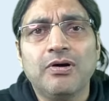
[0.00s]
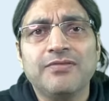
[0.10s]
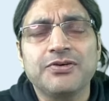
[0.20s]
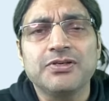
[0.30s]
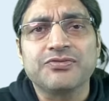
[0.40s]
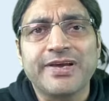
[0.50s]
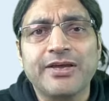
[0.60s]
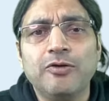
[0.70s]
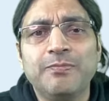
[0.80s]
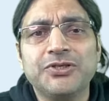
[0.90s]
Of course, we
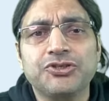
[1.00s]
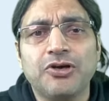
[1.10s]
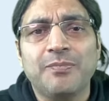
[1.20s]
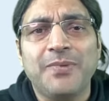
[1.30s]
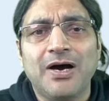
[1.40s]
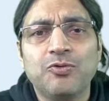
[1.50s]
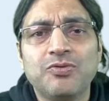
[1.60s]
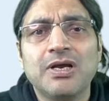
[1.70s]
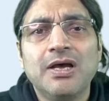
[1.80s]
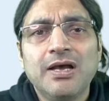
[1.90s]
cannot be sure about